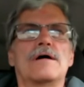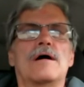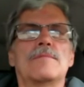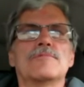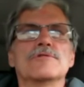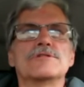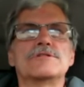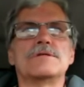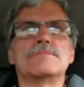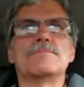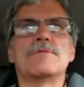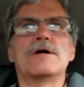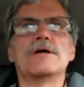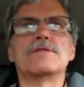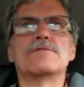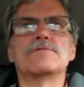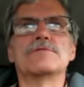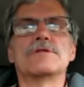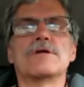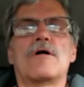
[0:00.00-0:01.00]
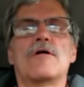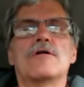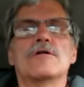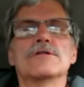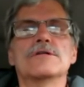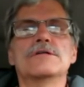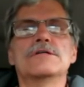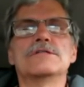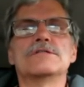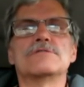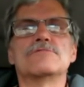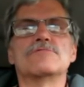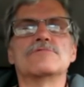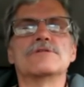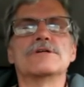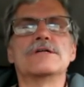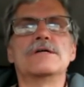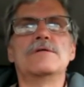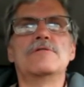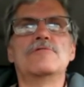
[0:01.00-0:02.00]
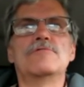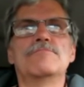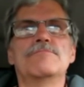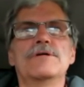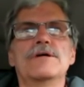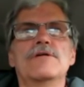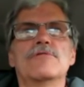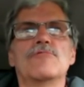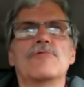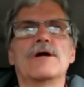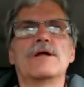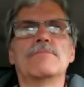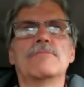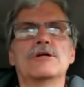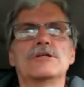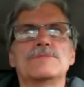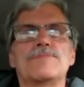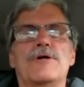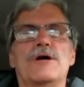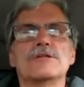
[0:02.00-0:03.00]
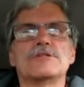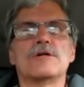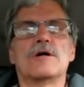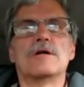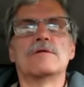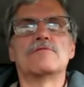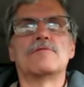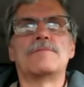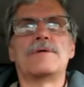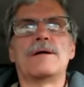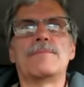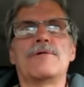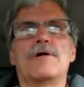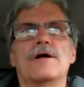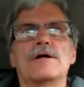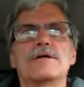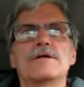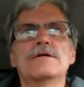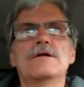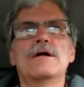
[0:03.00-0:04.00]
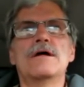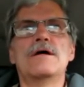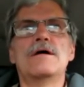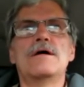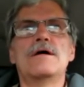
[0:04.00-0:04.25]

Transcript: almost a month with all these really big red spots all over my body